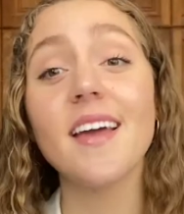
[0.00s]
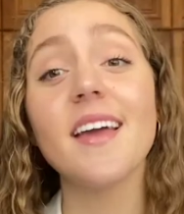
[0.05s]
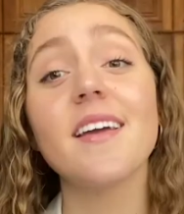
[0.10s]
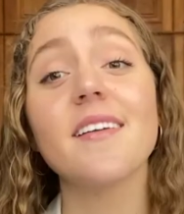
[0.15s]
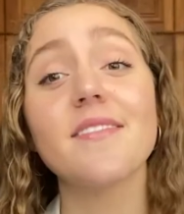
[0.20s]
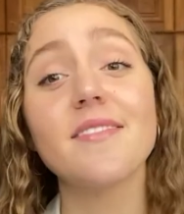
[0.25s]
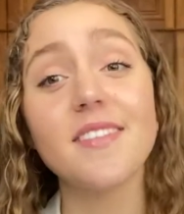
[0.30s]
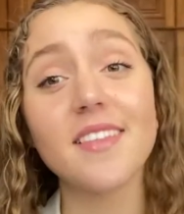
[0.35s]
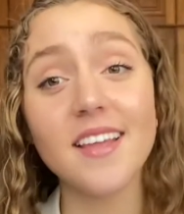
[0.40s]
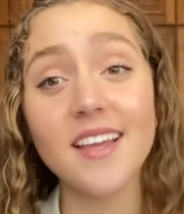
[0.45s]

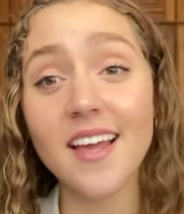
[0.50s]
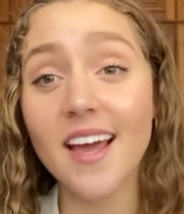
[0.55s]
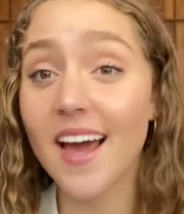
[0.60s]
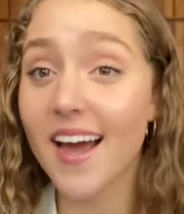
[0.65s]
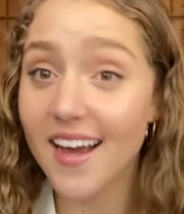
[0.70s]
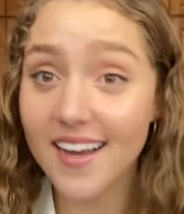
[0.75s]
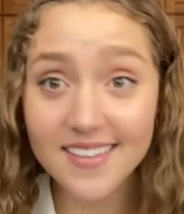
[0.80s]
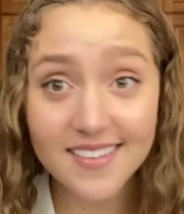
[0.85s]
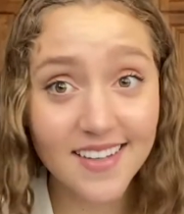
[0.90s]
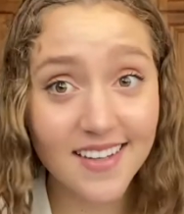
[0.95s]
If the
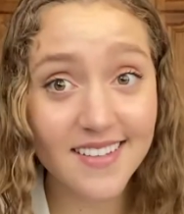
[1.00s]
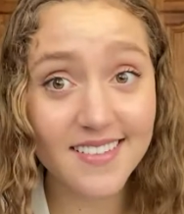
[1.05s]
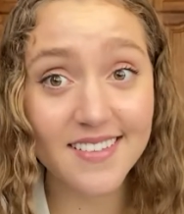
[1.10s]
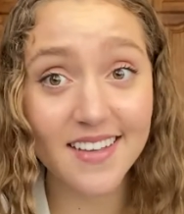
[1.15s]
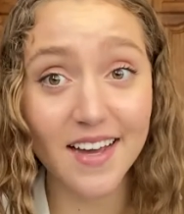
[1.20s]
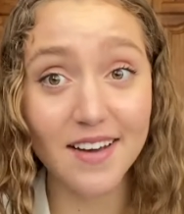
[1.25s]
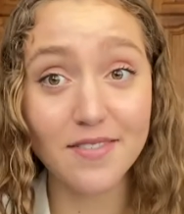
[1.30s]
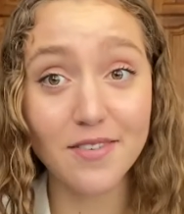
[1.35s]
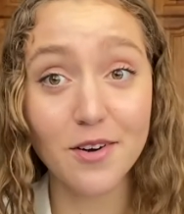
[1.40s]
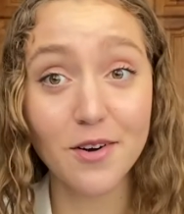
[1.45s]
essay
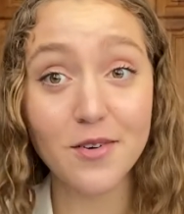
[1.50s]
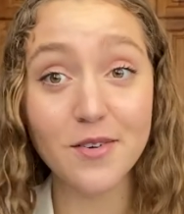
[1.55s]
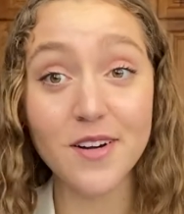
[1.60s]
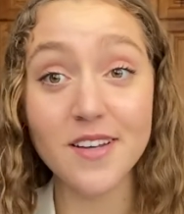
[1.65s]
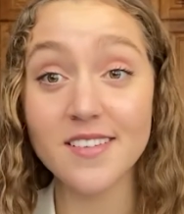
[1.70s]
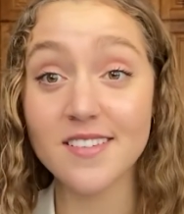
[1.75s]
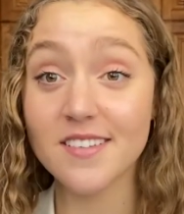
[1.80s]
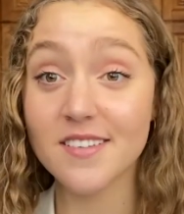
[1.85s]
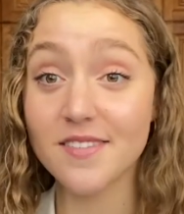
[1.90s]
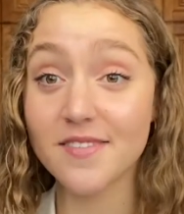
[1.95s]
scaffold
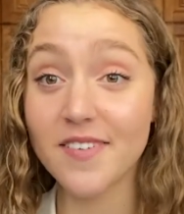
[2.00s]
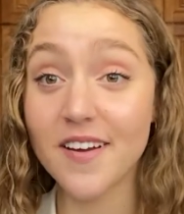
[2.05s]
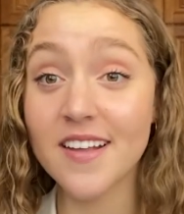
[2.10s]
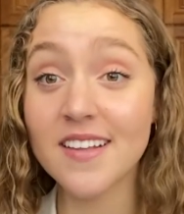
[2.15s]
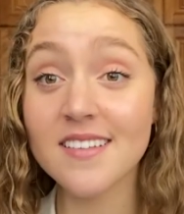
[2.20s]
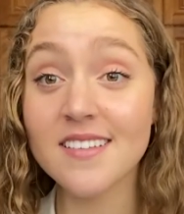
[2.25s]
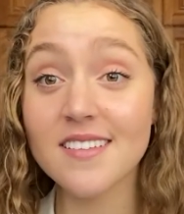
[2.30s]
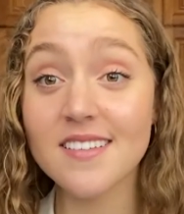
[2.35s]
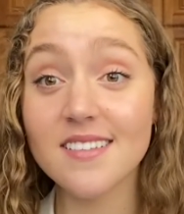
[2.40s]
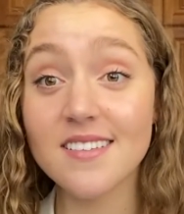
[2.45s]
is a
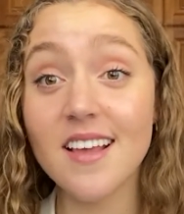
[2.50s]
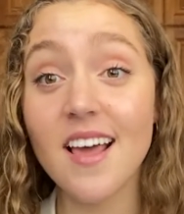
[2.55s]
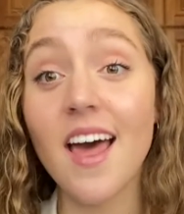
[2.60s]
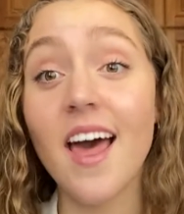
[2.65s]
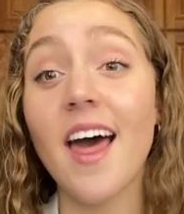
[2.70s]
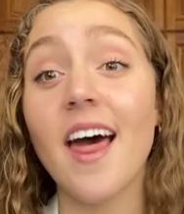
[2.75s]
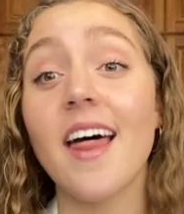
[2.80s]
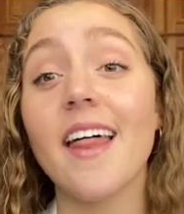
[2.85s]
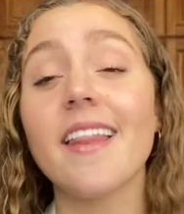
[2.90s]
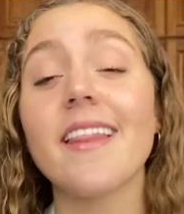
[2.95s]
defense,
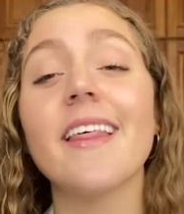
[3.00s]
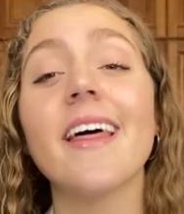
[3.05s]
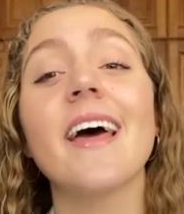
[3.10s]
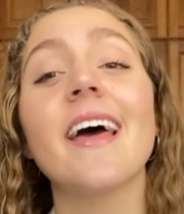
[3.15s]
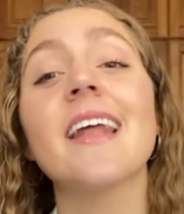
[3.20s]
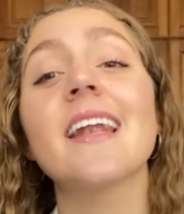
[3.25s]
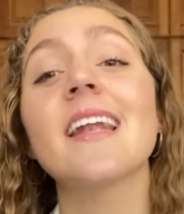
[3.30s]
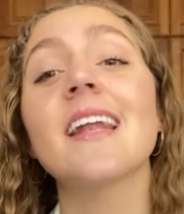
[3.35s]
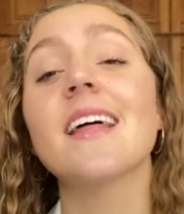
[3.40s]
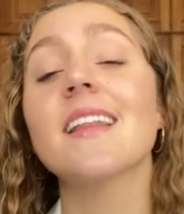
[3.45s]

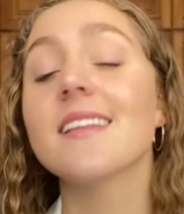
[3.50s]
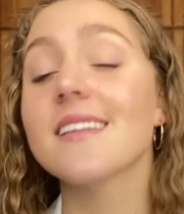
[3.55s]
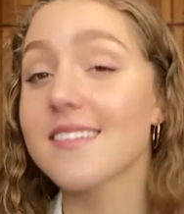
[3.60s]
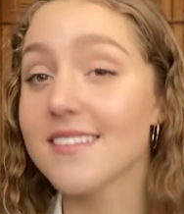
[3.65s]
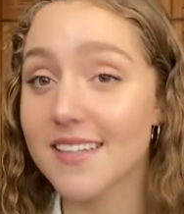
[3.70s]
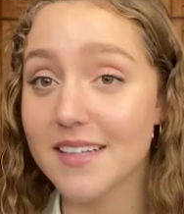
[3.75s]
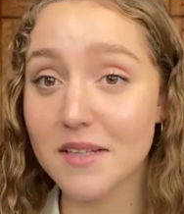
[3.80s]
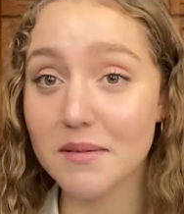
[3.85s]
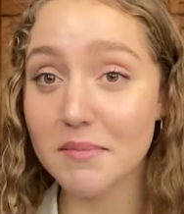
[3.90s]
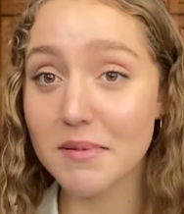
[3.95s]
then the
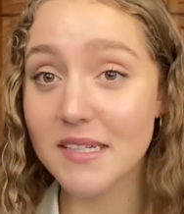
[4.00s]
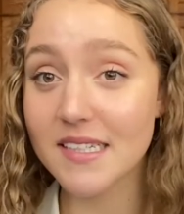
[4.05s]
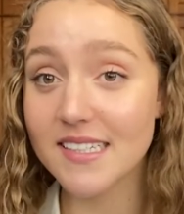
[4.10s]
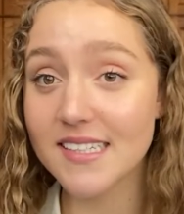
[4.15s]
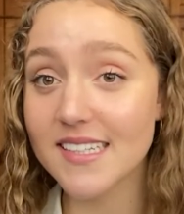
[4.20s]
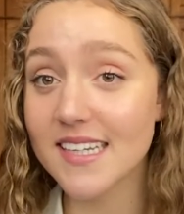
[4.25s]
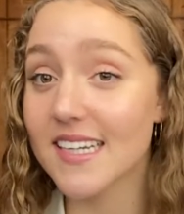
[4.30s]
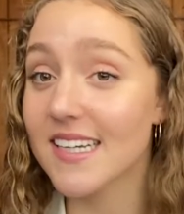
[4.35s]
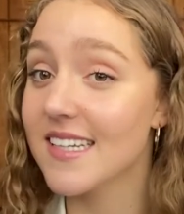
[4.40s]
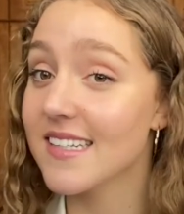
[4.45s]

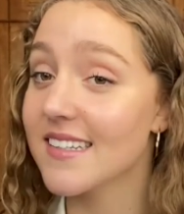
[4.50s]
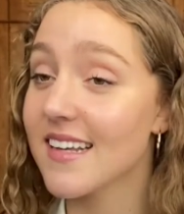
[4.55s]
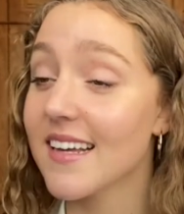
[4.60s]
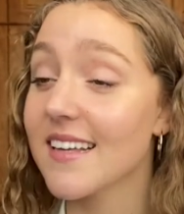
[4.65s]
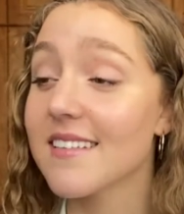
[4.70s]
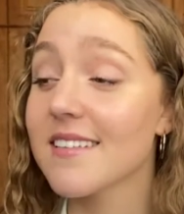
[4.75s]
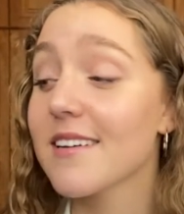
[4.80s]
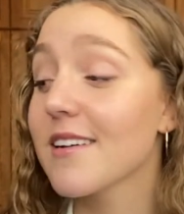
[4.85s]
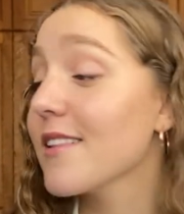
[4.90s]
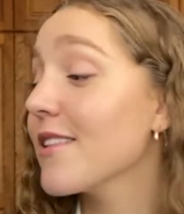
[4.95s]
syllabus is
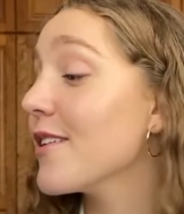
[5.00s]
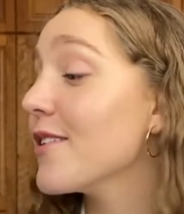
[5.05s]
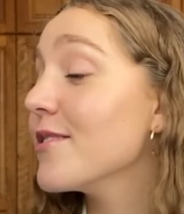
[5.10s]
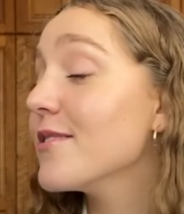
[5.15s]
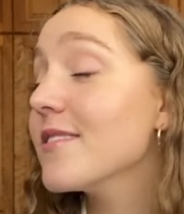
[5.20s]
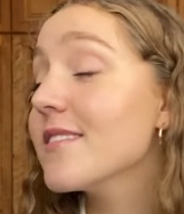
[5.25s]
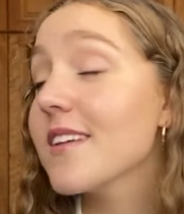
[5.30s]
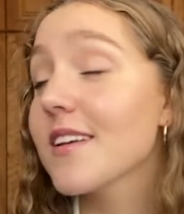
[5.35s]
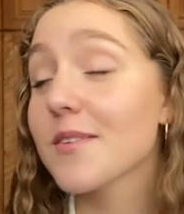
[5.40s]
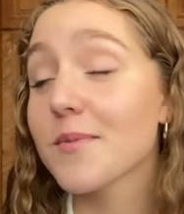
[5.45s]
as
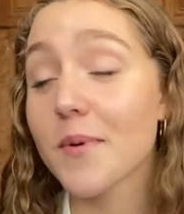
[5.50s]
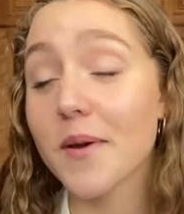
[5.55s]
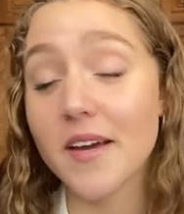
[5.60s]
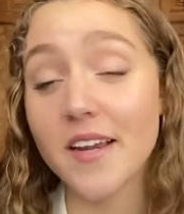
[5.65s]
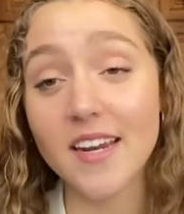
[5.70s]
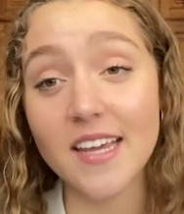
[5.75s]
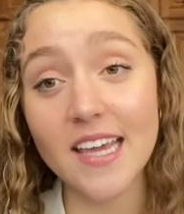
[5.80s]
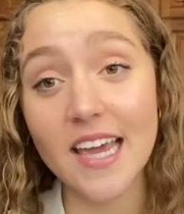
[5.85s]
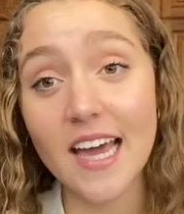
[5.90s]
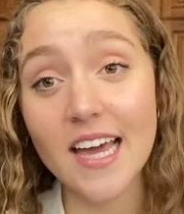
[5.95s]
close as we're
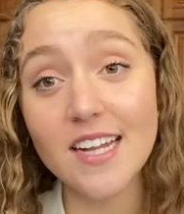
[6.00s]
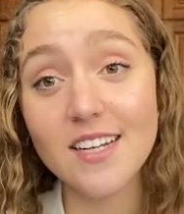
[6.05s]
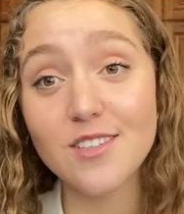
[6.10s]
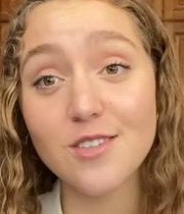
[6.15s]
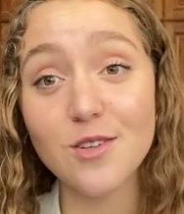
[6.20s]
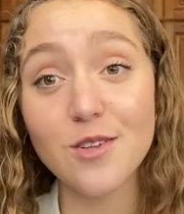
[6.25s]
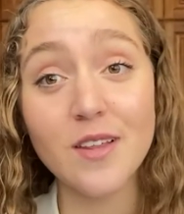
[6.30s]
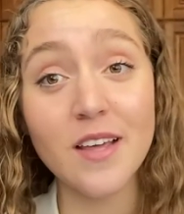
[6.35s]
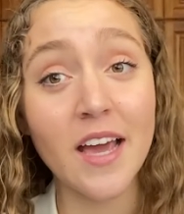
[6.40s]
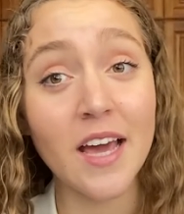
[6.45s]
going to get
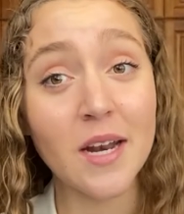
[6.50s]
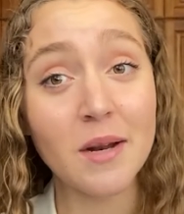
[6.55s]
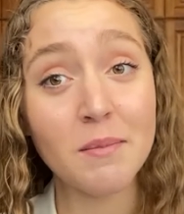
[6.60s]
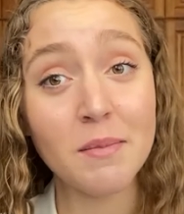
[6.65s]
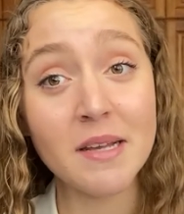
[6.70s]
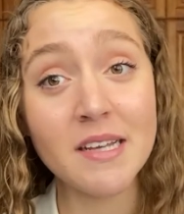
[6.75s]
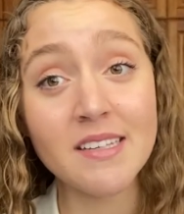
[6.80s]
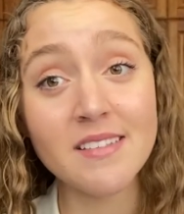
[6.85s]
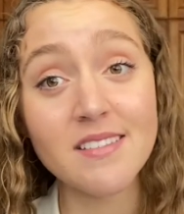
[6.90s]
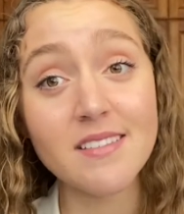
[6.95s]
to the
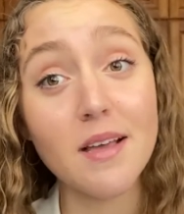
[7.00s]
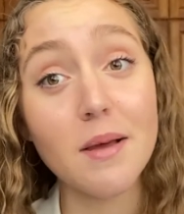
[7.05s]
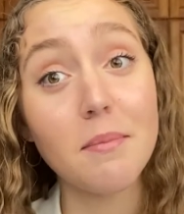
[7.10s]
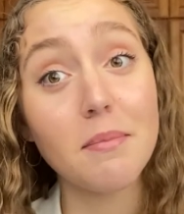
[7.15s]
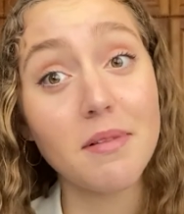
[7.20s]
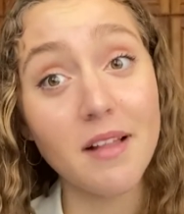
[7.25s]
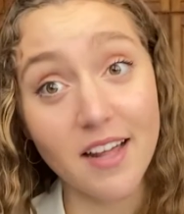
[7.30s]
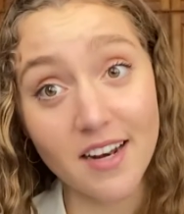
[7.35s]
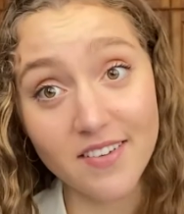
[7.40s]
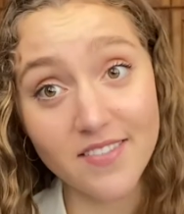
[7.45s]
enemy's
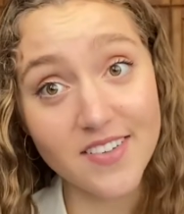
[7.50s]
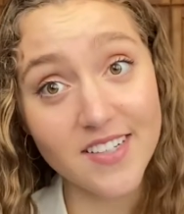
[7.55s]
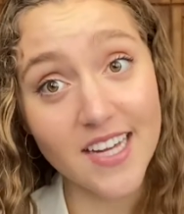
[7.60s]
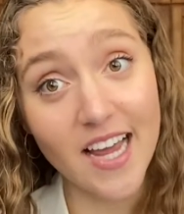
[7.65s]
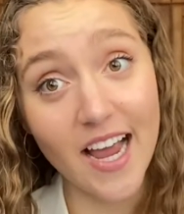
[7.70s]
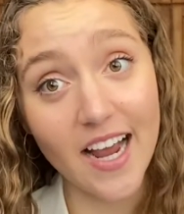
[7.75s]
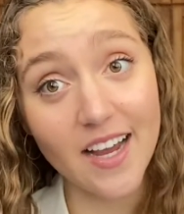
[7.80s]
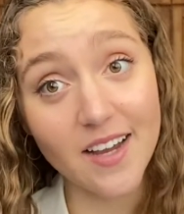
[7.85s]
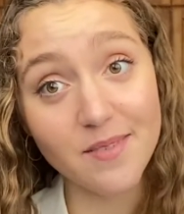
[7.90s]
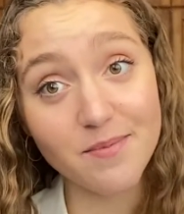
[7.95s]
plan of attack.